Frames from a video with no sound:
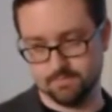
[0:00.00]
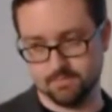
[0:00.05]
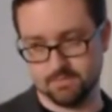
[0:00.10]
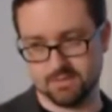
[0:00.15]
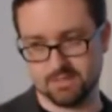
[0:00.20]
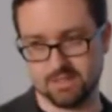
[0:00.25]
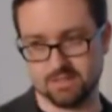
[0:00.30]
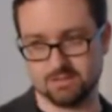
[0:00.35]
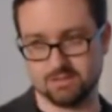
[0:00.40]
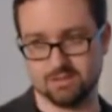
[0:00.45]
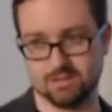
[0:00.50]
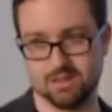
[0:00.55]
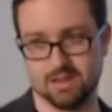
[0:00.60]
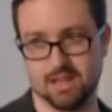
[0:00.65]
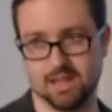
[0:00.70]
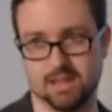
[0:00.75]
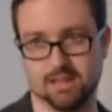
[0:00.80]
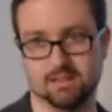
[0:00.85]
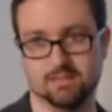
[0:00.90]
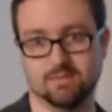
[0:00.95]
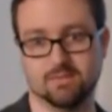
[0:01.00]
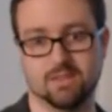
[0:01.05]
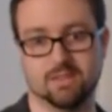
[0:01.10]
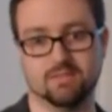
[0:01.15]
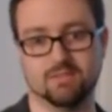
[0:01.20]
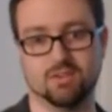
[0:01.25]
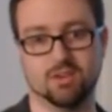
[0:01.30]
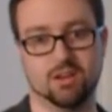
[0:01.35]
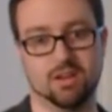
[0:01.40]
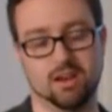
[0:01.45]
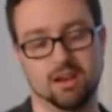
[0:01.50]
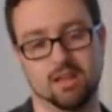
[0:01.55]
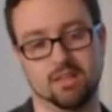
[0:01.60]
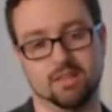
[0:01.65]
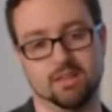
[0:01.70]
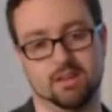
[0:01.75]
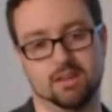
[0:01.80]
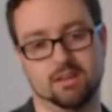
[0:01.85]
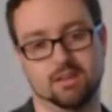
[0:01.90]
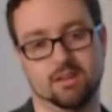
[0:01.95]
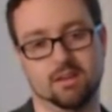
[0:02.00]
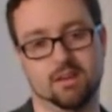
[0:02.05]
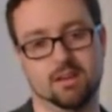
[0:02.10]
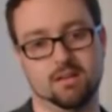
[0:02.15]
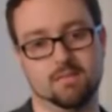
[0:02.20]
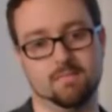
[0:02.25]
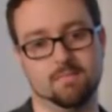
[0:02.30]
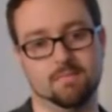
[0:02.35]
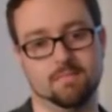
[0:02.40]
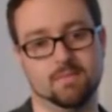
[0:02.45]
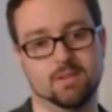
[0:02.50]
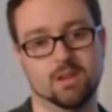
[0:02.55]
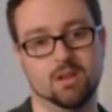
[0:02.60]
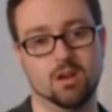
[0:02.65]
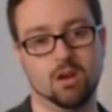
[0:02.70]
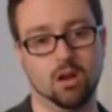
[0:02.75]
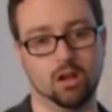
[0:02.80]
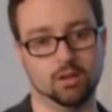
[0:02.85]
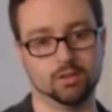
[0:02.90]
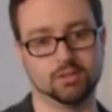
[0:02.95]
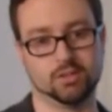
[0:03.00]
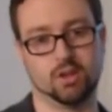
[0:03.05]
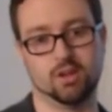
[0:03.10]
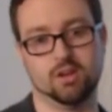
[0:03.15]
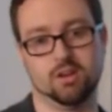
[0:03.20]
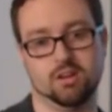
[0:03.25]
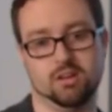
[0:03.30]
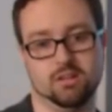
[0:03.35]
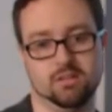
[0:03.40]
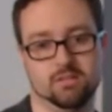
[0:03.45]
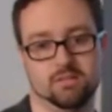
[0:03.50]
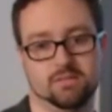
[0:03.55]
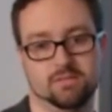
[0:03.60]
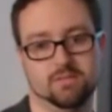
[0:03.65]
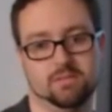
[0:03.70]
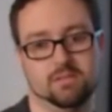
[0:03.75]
starts with an A. They've got another alternative